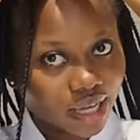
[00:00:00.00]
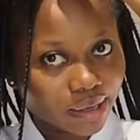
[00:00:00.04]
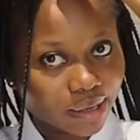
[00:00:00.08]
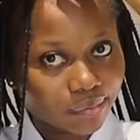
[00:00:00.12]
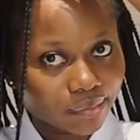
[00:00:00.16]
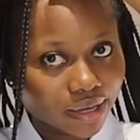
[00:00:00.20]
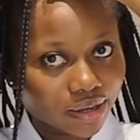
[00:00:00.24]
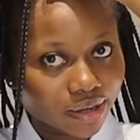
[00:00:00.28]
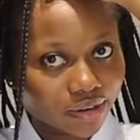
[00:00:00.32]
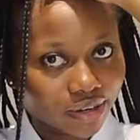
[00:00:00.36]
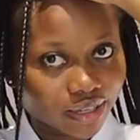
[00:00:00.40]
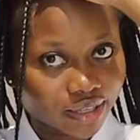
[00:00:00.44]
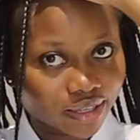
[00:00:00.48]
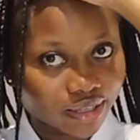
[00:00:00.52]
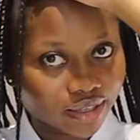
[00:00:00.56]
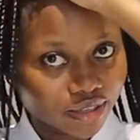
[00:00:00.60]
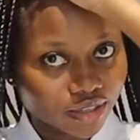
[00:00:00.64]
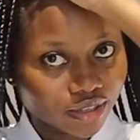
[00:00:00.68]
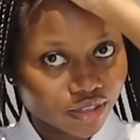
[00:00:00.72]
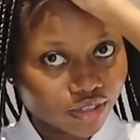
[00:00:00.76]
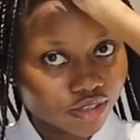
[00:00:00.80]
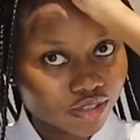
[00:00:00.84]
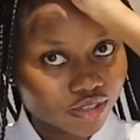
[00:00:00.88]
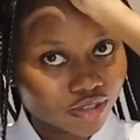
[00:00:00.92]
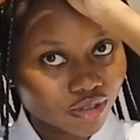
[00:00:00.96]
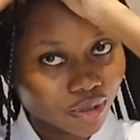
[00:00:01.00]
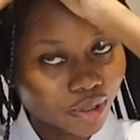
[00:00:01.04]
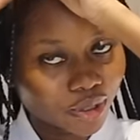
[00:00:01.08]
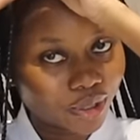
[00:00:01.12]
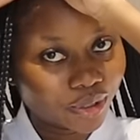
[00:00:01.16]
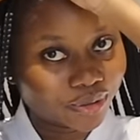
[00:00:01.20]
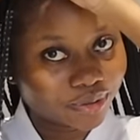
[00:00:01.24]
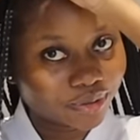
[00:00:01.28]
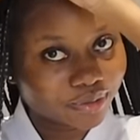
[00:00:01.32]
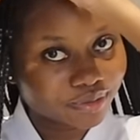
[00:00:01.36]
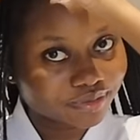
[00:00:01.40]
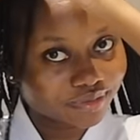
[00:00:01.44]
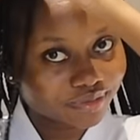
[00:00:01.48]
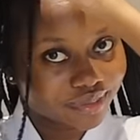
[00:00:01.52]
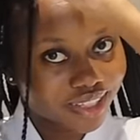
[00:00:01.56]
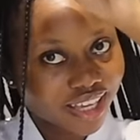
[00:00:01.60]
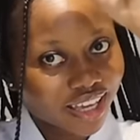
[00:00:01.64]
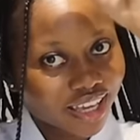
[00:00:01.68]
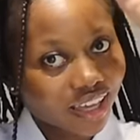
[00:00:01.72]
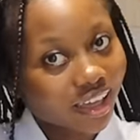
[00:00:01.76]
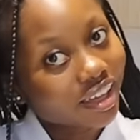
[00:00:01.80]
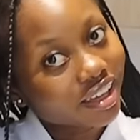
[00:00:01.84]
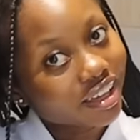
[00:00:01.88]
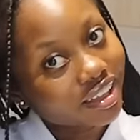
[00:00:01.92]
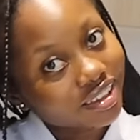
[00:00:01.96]
I'm out of here. So
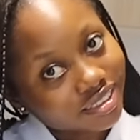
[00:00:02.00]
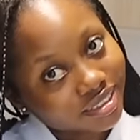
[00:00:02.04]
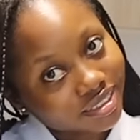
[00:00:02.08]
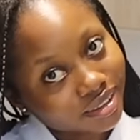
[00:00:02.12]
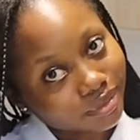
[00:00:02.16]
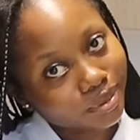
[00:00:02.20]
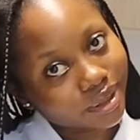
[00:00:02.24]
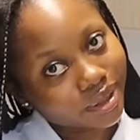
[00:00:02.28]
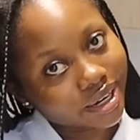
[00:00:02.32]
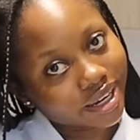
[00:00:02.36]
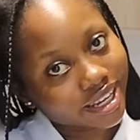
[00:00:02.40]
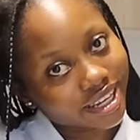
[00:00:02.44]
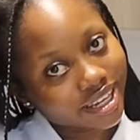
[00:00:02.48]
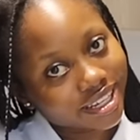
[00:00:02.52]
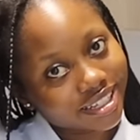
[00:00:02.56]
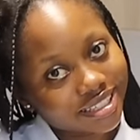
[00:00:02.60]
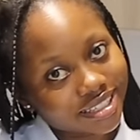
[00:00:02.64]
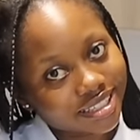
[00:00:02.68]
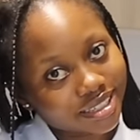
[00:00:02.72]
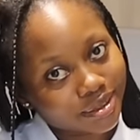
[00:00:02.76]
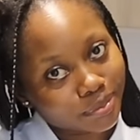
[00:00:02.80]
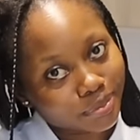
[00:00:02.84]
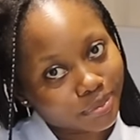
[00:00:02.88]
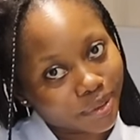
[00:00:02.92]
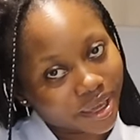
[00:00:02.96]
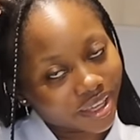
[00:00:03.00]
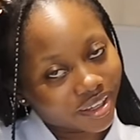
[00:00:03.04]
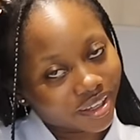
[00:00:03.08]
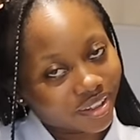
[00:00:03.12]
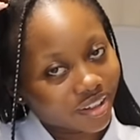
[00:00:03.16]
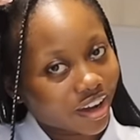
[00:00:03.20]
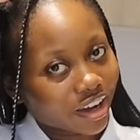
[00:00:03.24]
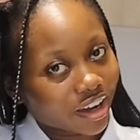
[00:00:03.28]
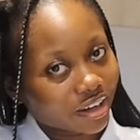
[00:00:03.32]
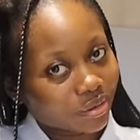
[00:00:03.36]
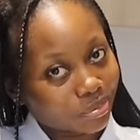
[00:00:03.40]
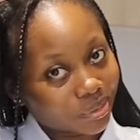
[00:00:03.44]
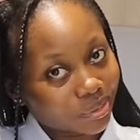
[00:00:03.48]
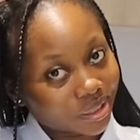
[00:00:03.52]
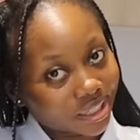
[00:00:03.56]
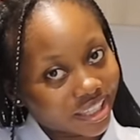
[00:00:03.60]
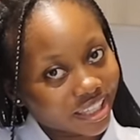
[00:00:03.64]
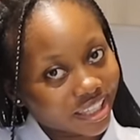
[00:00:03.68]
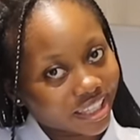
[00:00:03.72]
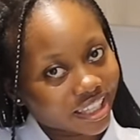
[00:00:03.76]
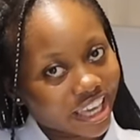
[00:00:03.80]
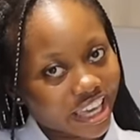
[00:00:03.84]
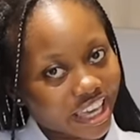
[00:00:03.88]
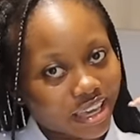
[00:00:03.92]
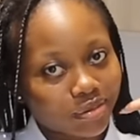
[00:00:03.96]
the braids bailed on
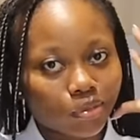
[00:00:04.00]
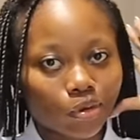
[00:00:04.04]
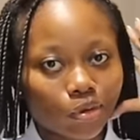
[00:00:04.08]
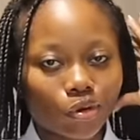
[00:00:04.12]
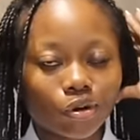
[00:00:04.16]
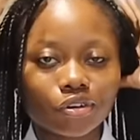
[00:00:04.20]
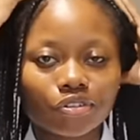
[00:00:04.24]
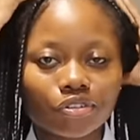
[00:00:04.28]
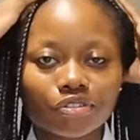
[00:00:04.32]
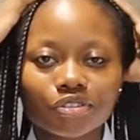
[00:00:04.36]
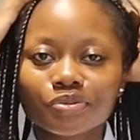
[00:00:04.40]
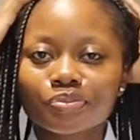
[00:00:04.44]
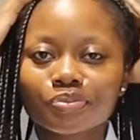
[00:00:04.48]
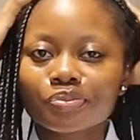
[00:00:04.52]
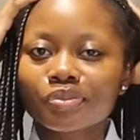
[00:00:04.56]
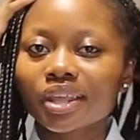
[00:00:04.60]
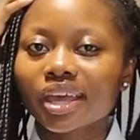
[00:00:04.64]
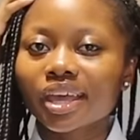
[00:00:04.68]
me, came off,